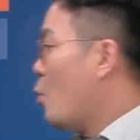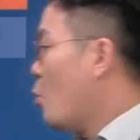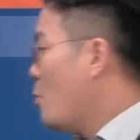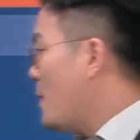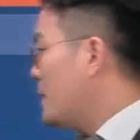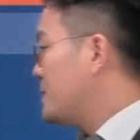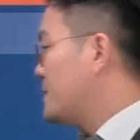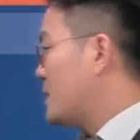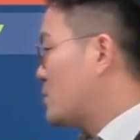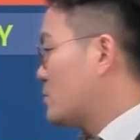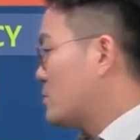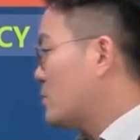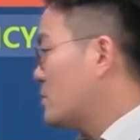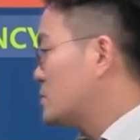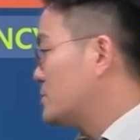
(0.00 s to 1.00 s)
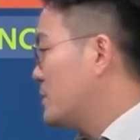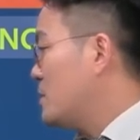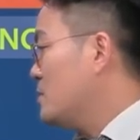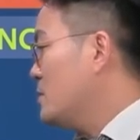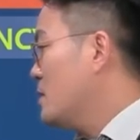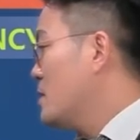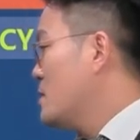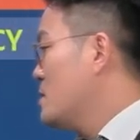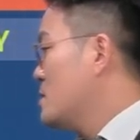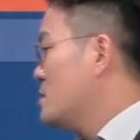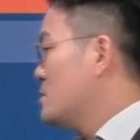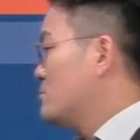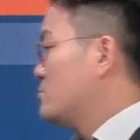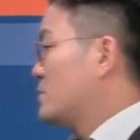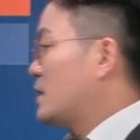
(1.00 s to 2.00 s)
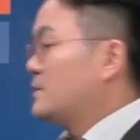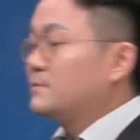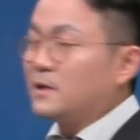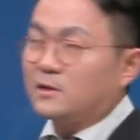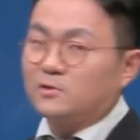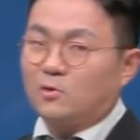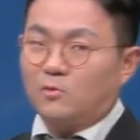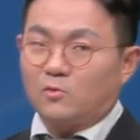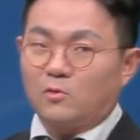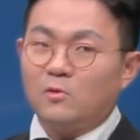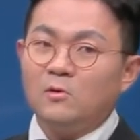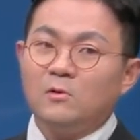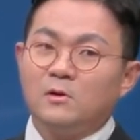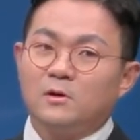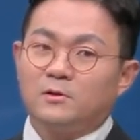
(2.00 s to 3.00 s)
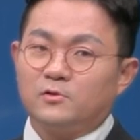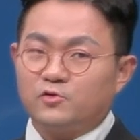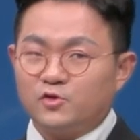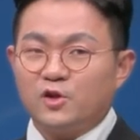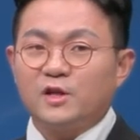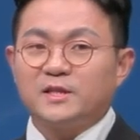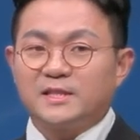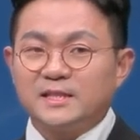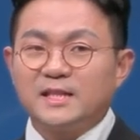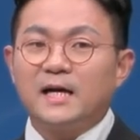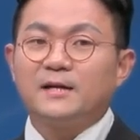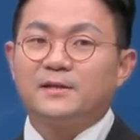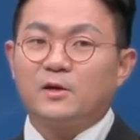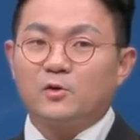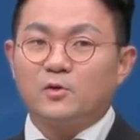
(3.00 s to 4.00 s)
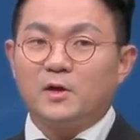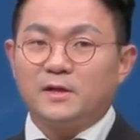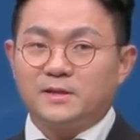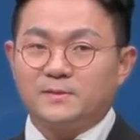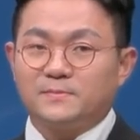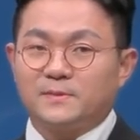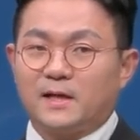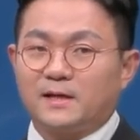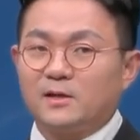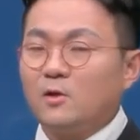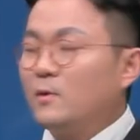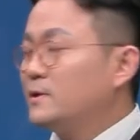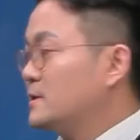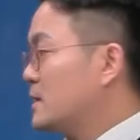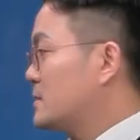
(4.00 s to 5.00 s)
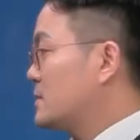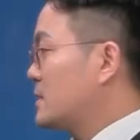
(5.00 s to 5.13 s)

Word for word: if it is below 50,000, bleeding tendency would increase.